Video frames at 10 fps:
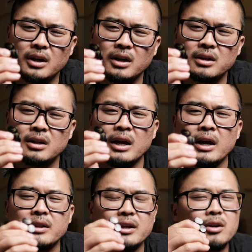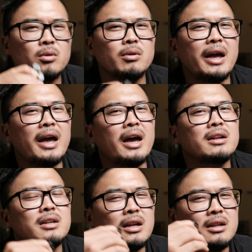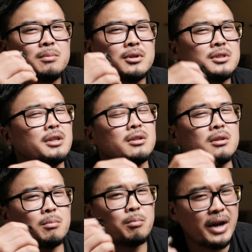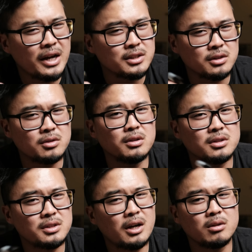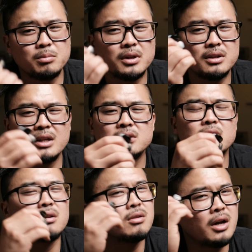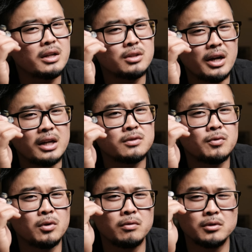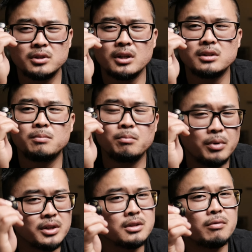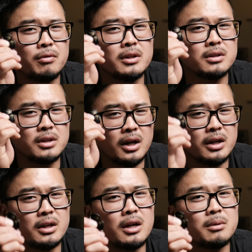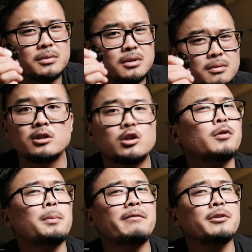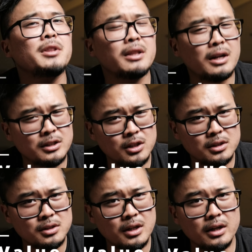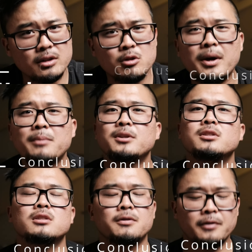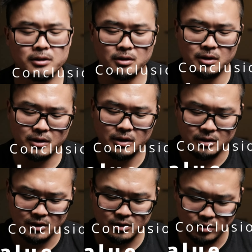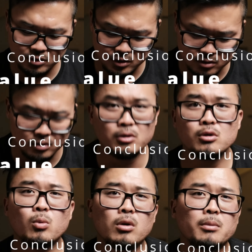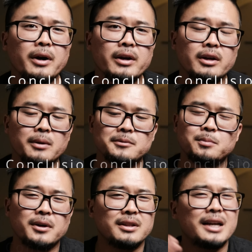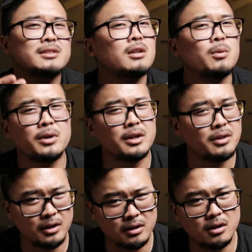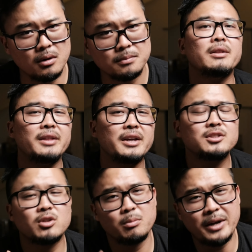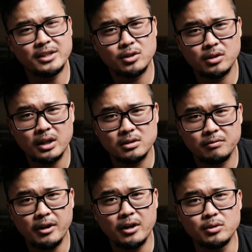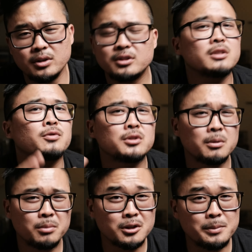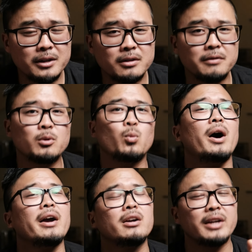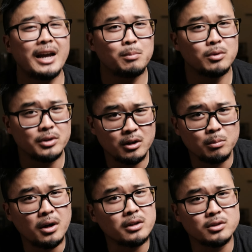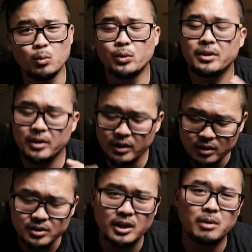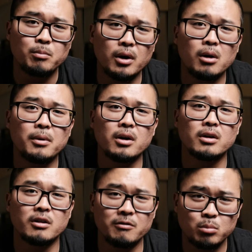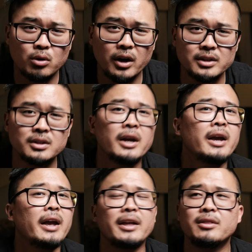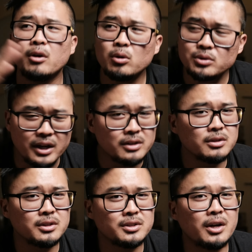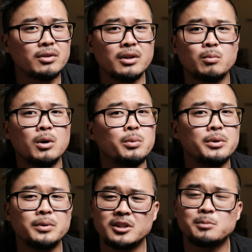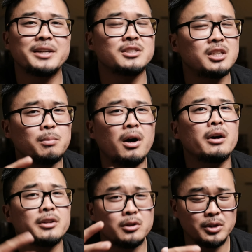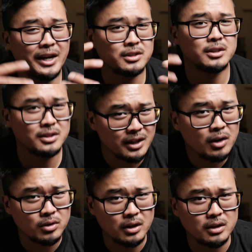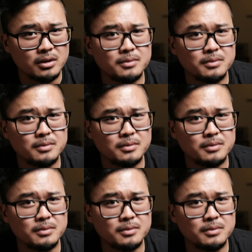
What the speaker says: and they don't add any particular magic to the sound, but that's a lot to ask for such budget-friendly IEMs. So from everything that I just said, you might be justified to think that these are just lukewarm IEMs, but that's not what I think at all. These are a masterclass in value, and just for some perspective, the wired Apple EarPods are within the same ballpark of price, and those actually sound like what we would expect cheap audio to actually sound like.